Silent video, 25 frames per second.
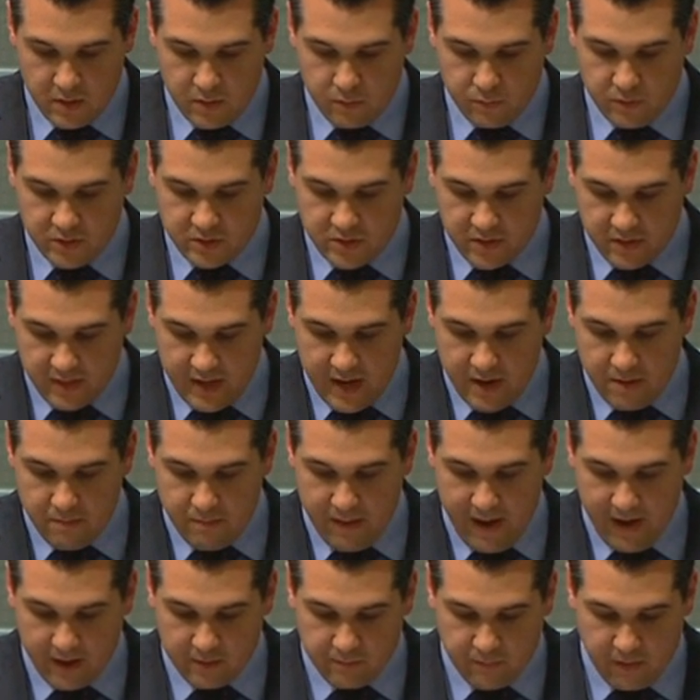which are then
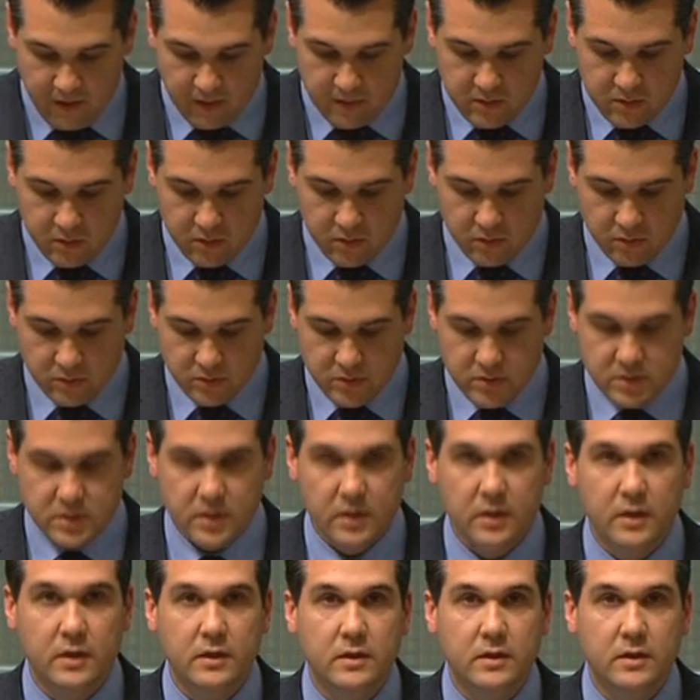backed by calls